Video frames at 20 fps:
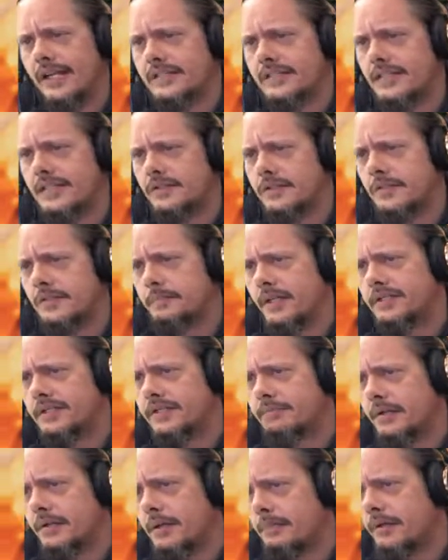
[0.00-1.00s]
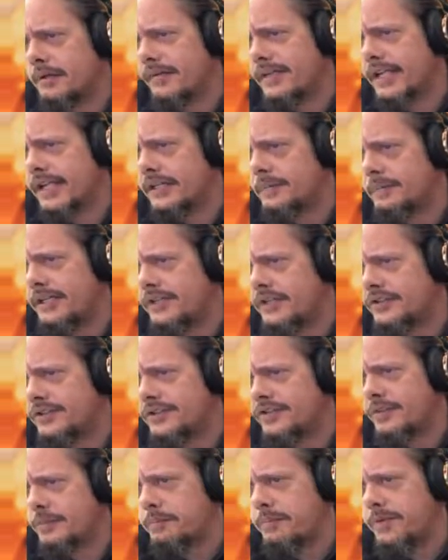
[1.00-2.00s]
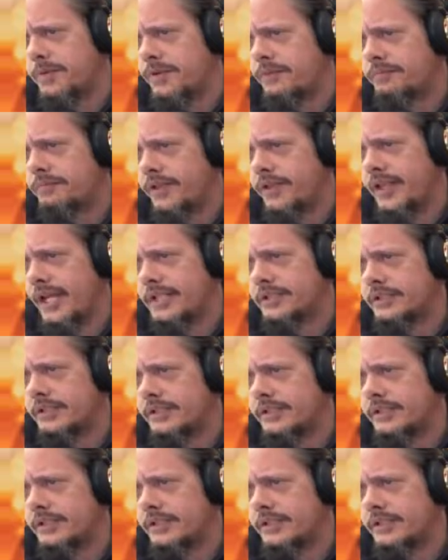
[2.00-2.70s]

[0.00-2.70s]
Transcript: I guess the buttons above that could be used as a mute for that.